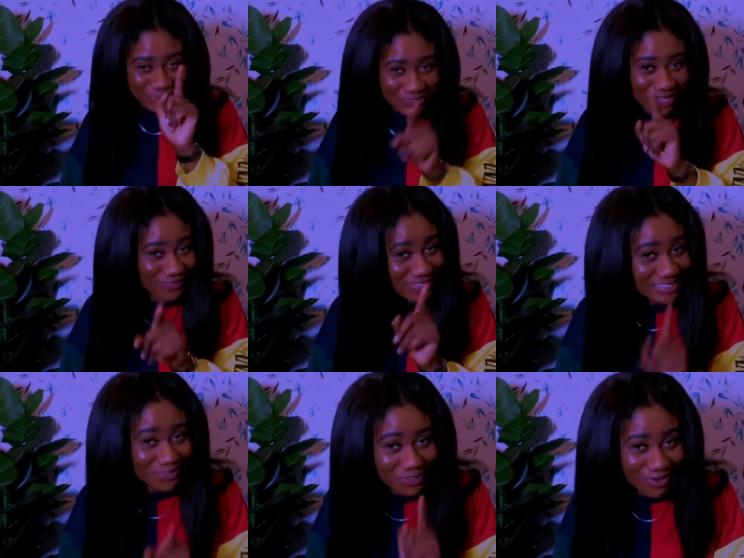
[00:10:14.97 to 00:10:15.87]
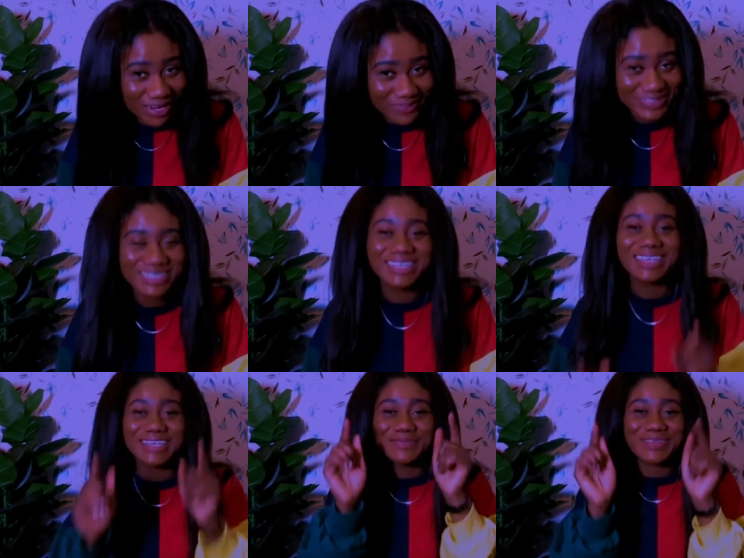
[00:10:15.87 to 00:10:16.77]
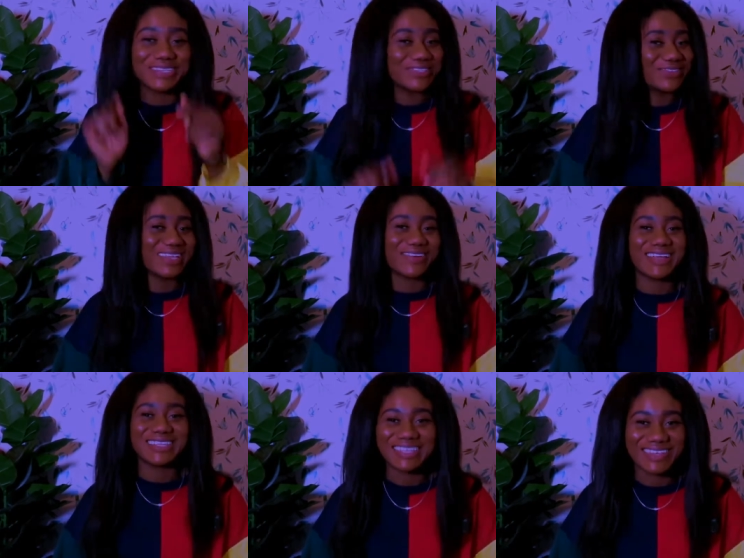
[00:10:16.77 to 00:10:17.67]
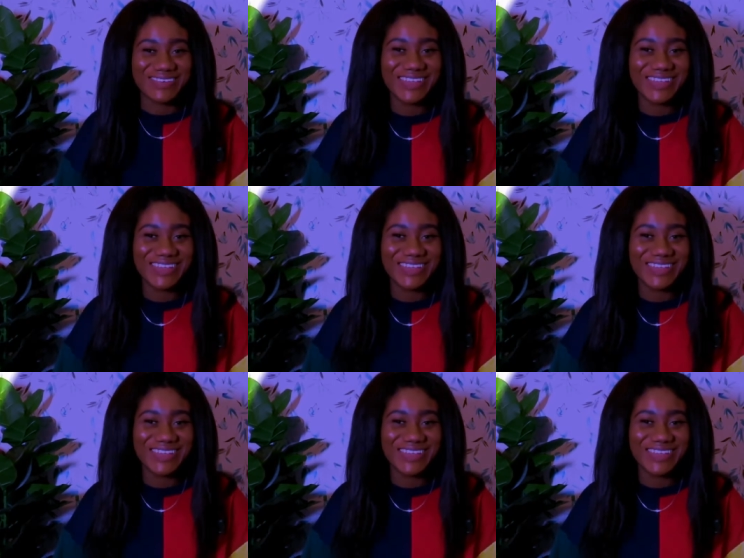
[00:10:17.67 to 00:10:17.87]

you haven't subscribed, please do that right now.